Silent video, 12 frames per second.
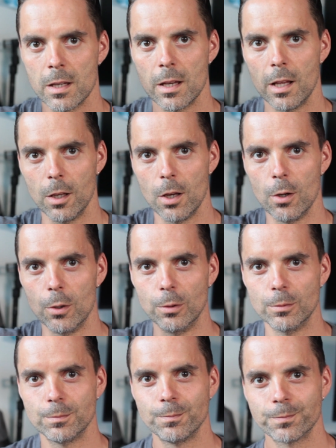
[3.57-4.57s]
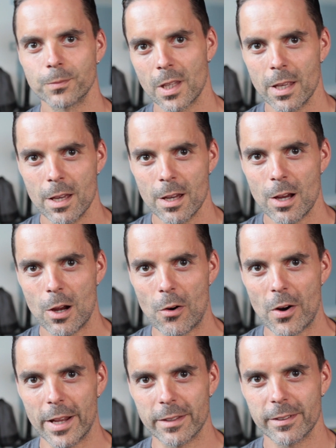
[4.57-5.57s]
Hello.
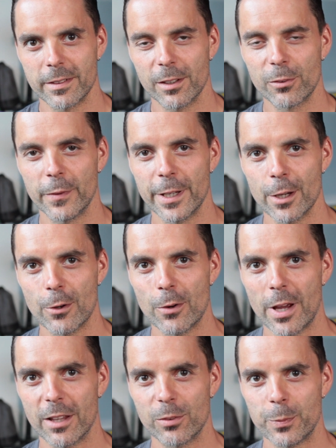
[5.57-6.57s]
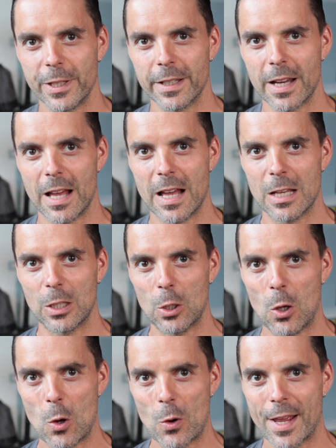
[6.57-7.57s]
Alright, this video has been a
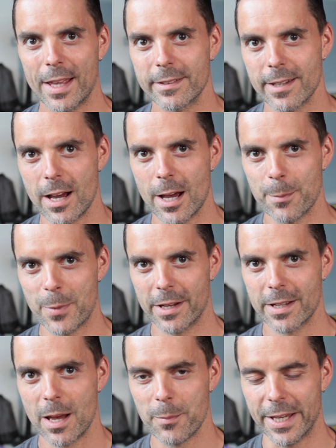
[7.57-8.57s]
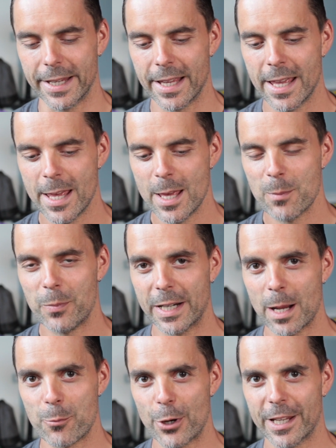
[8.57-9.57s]
long time coming,
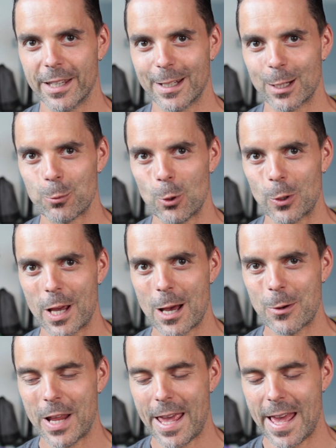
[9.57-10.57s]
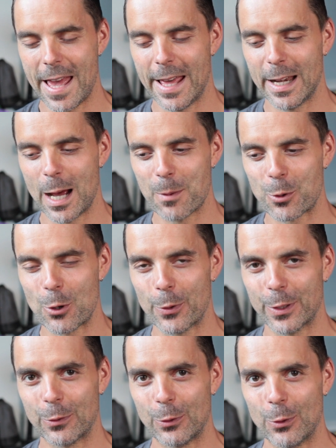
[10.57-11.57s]
but I'm breaking that wall down and I'm
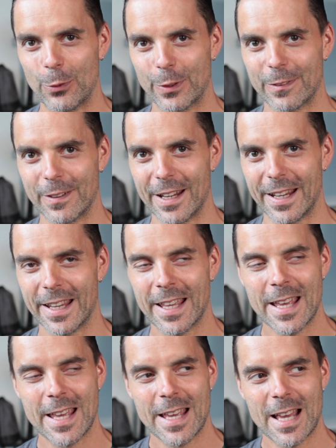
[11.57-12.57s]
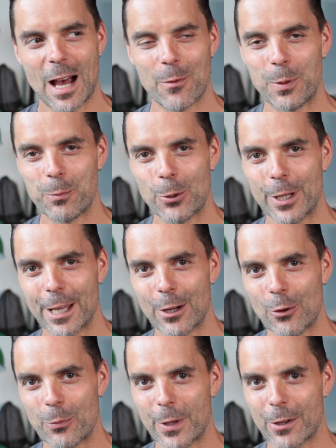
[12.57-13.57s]
going to do it today. I've been putting it
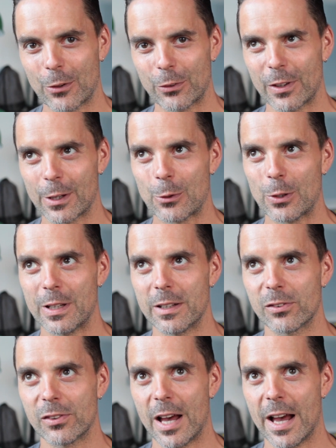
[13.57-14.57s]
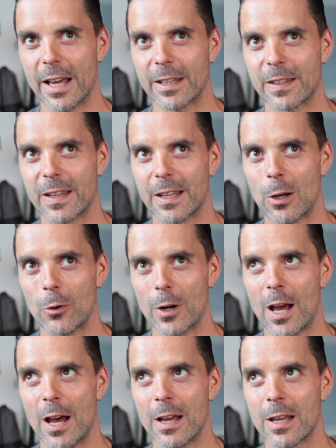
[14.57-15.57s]
off because I couldn't decide on
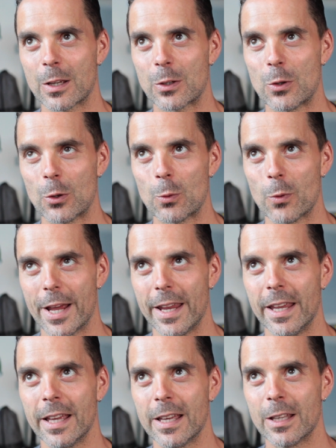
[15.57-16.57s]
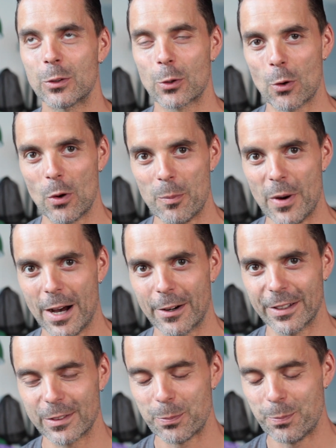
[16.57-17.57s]
a good way to go about
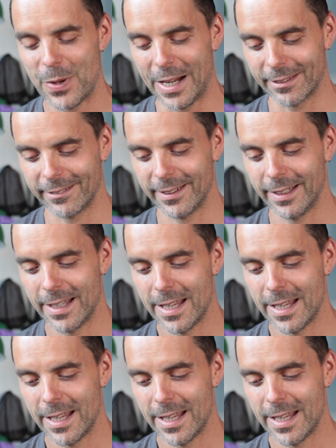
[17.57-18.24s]
it, but